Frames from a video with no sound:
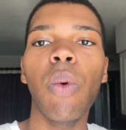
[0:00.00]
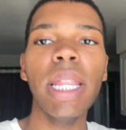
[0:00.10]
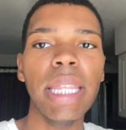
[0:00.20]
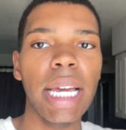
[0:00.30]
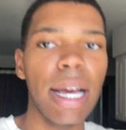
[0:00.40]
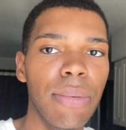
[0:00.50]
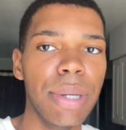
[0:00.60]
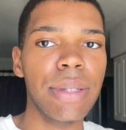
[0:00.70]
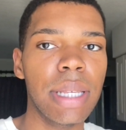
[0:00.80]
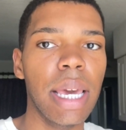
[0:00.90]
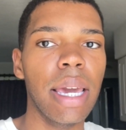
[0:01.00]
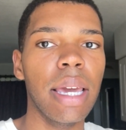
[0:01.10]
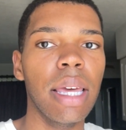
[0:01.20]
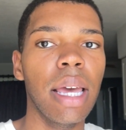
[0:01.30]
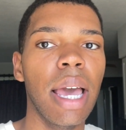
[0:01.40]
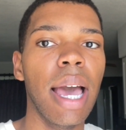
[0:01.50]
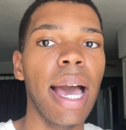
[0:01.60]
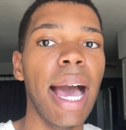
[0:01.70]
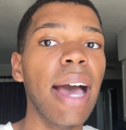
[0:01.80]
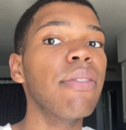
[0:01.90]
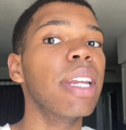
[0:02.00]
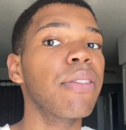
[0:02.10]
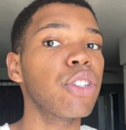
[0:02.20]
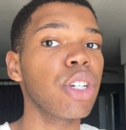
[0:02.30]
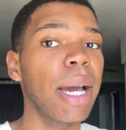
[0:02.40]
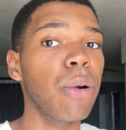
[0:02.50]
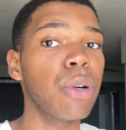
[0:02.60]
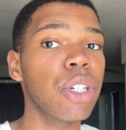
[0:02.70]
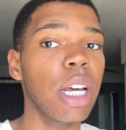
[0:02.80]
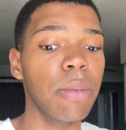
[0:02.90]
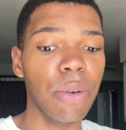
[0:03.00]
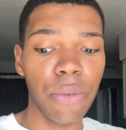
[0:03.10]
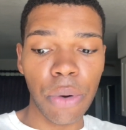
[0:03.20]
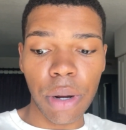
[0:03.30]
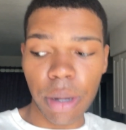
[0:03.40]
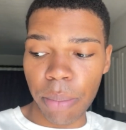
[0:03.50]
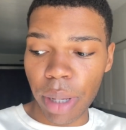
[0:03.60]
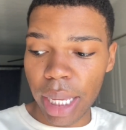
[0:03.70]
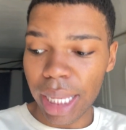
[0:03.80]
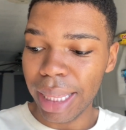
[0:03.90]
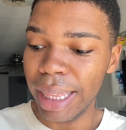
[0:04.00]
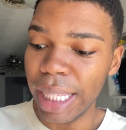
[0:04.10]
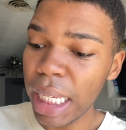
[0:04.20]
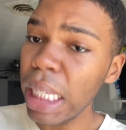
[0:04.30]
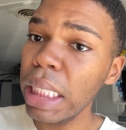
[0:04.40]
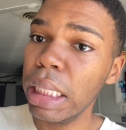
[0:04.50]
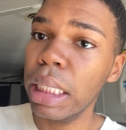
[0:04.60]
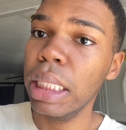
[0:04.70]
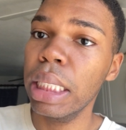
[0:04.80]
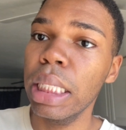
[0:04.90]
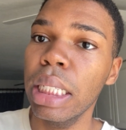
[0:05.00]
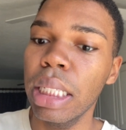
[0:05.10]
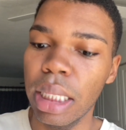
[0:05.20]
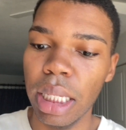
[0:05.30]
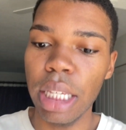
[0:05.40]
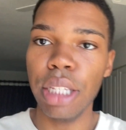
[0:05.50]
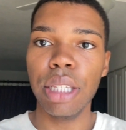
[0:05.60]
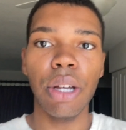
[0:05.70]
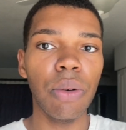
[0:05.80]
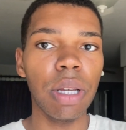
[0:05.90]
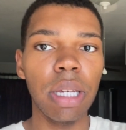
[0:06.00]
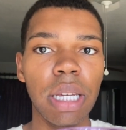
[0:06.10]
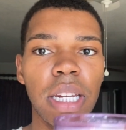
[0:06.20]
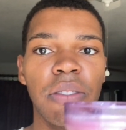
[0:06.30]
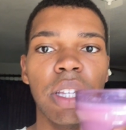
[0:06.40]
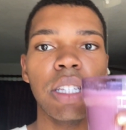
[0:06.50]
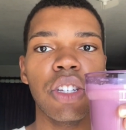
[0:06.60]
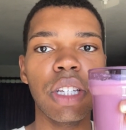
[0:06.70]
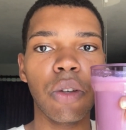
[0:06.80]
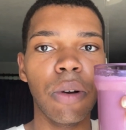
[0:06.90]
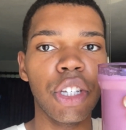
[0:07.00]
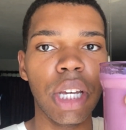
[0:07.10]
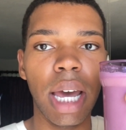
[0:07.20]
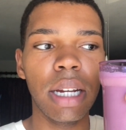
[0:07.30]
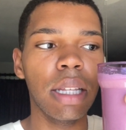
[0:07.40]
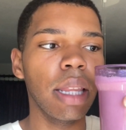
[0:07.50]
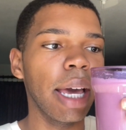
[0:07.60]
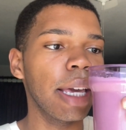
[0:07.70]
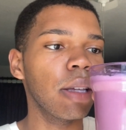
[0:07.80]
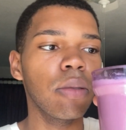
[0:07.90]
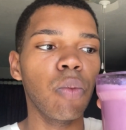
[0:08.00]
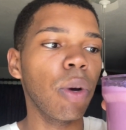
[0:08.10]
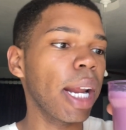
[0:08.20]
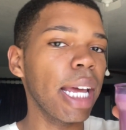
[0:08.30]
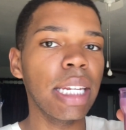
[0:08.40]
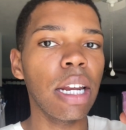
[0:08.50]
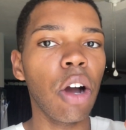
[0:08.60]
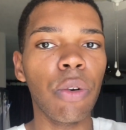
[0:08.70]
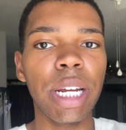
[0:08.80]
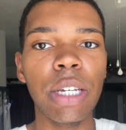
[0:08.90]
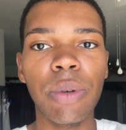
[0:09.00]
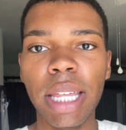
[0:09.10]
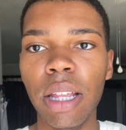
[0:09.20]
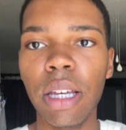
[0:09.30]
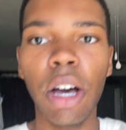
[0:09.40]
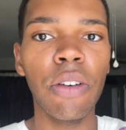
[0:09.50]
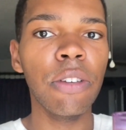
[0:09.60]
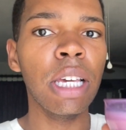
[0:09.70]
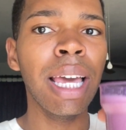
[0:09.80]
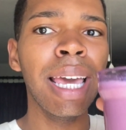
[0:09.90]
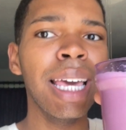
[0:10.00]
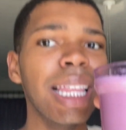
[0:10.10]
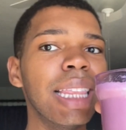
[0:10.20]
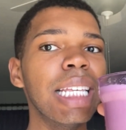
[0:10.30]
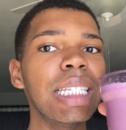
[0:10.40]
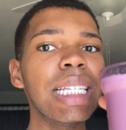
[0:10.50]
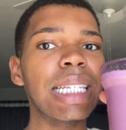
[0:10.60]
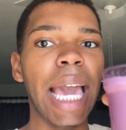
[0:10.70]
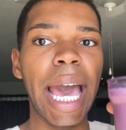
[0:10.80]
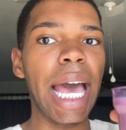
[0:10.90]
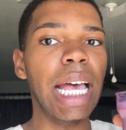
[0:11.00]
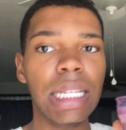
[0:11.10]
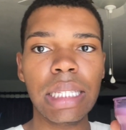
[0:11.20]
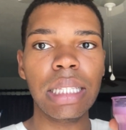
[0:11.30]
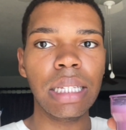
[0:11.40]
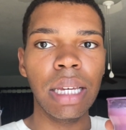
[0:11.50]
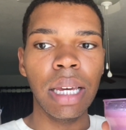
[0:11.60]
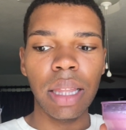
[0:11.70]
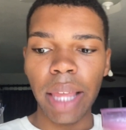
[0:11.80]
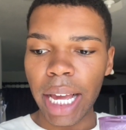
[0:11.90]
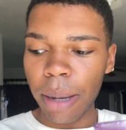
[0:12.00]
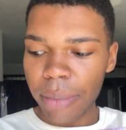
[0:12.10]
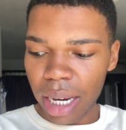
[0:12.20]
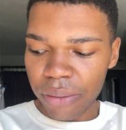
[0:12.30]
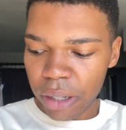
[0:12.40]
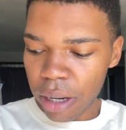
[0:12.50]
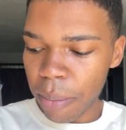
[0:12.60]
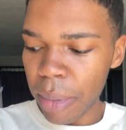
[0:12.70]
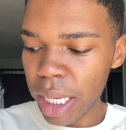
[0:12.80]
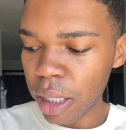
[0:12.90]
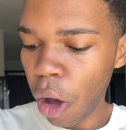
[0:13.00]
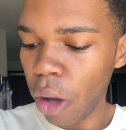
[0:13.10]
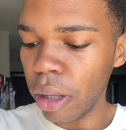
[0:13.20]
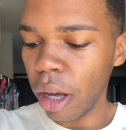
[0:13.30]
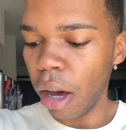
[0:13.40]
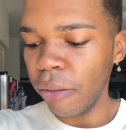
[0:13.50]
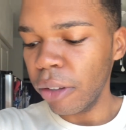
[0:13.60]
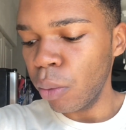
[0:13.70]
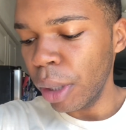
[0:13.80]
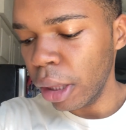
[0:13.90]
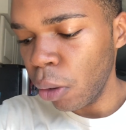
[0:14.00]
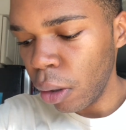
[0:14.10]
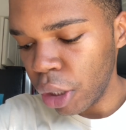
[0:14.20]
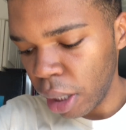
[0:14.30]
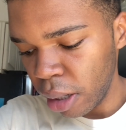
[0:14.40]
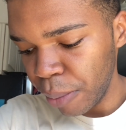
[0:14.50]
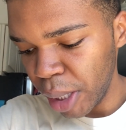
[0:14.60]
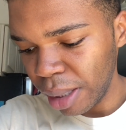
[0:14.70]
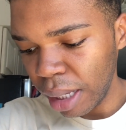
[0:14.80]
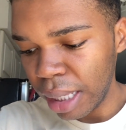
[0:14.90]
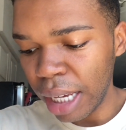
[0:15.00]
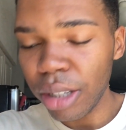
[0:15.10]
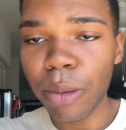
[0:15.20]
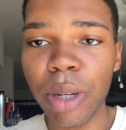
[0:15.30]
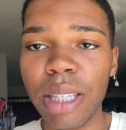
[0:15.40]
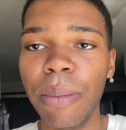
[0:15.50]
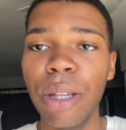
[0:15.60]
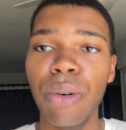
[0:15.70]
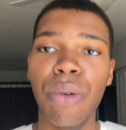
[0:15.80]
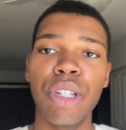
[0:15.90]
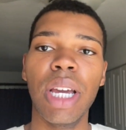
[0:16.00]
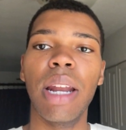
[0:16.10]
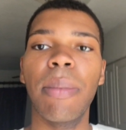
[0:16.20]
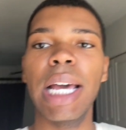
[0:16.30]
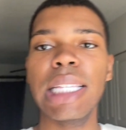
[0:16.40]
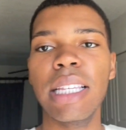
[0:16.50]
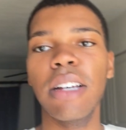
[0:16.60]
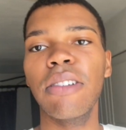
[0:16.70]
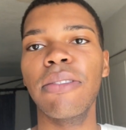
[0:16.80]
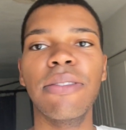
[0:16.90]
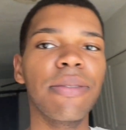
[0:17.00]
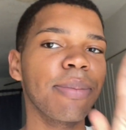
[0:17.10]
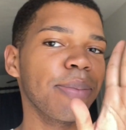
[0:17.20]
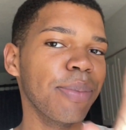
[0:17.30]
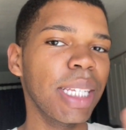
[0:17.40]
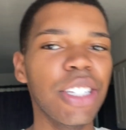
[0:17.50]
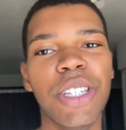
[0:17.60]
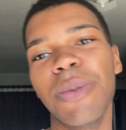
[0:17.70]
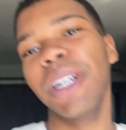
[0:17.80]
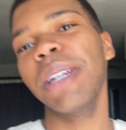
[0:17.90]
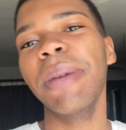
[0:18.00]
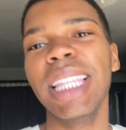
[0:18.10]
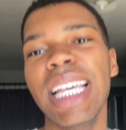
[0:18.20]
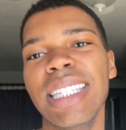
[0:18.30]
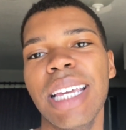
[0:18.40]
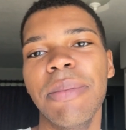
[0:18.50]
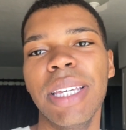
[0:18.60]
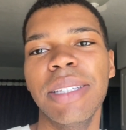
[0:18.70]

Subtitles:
thing I will say, I've never tried horchata before, but this is so good. If this is just horchata, like what I did already without the coffee, this is gas. Like, I'm not even gonna mix all the coffee with the horchata mix because I just want some of the horchata by itself. Just wanted to make that statement.